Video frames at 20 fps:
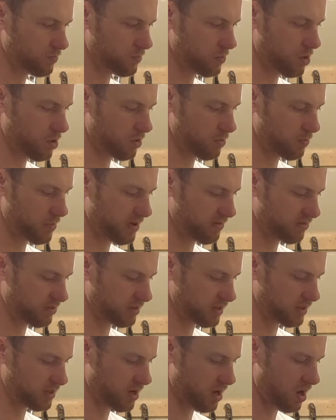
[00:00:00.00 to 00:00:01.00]
all the
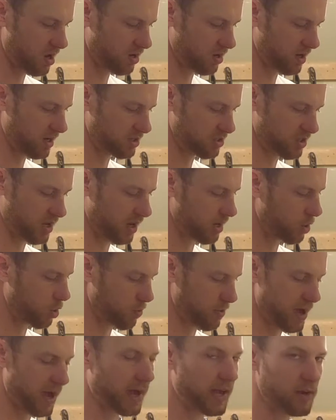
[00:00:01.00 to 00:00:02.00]
beveling done, and I just got to go
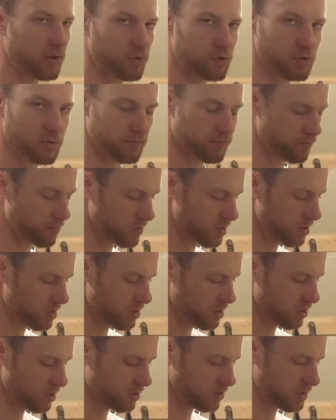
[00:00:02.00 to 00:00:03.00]
back and do some
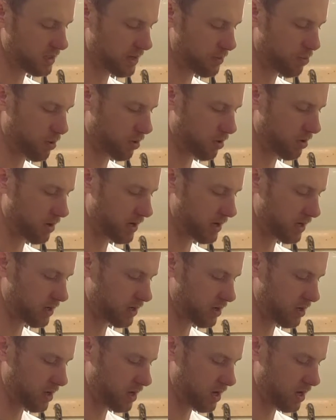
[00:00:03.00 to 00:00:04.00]
deburring,
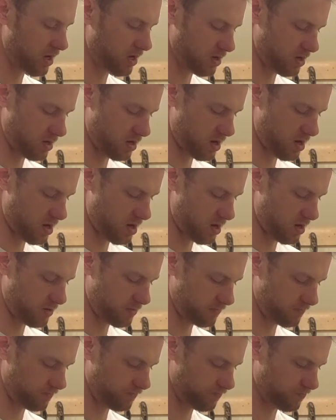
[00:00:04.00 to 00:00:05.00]
and I
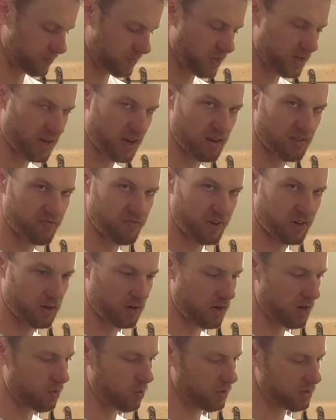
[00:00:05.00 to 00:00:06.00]
got to figure
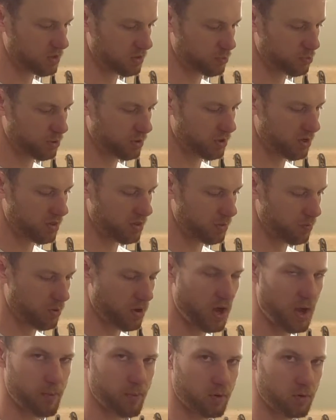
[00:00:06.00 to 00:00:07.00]
out what to put on the
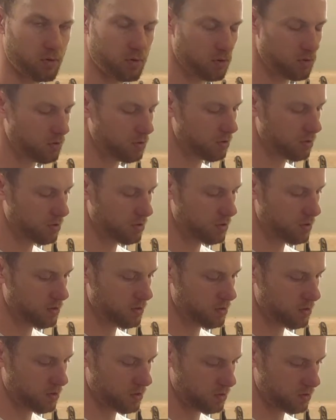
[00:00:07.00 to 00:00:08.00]
pommel
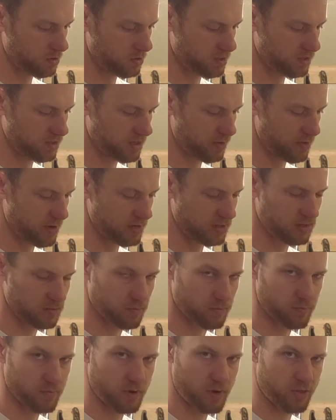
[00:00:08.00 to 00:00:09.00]
because I made
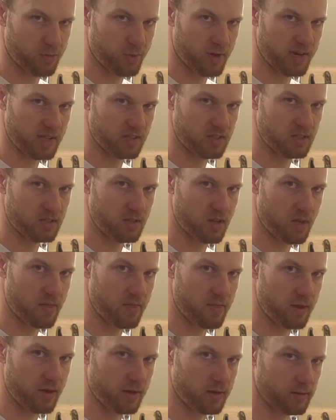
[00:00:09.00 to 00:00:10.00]
a threaded stud
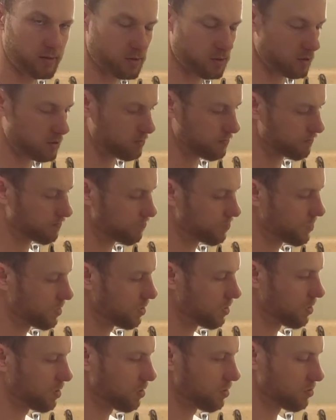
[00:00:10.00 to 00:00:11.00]
there. So
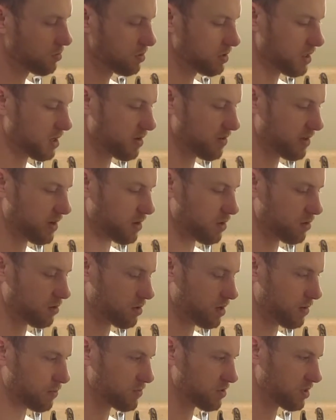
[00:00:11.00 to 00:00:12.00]
see how that all
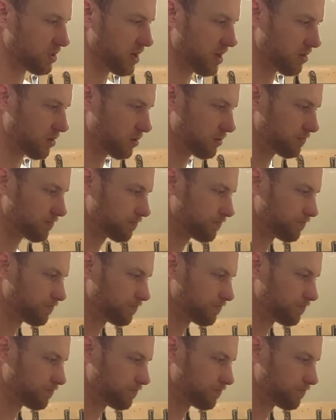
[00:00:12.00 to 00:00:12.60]
comes together.